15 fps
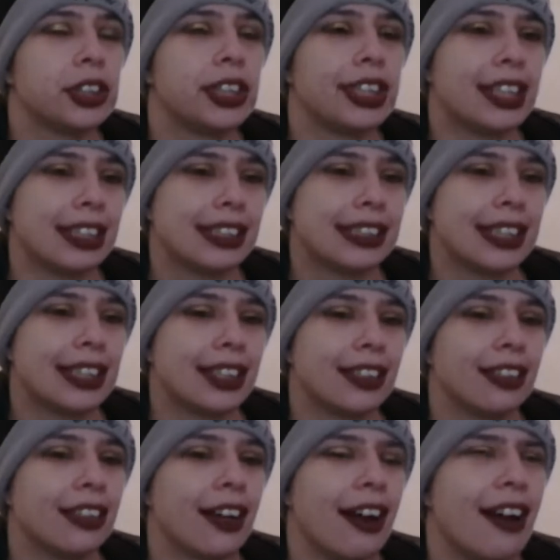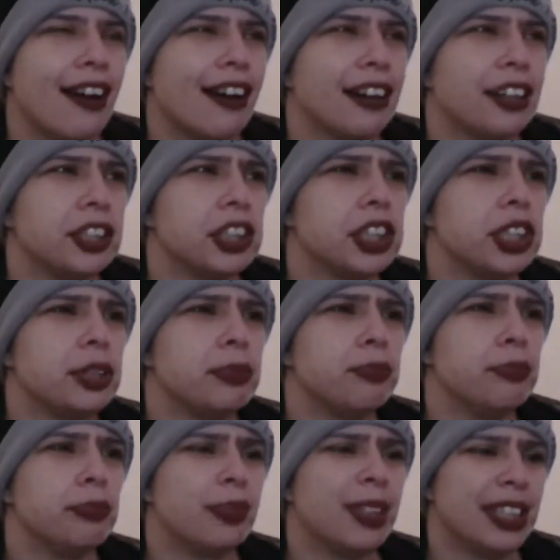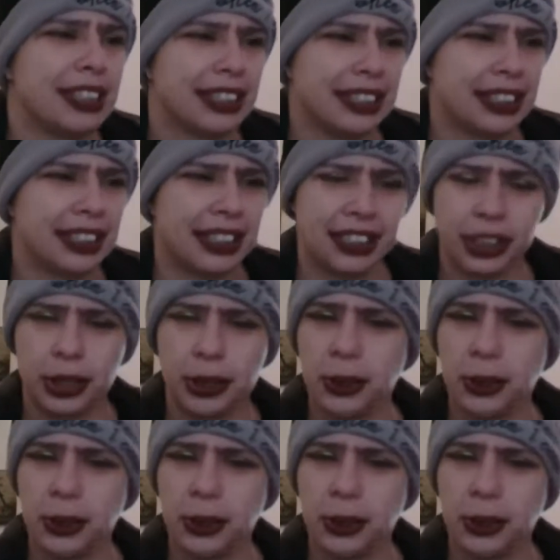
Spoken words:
she gets there and she meets these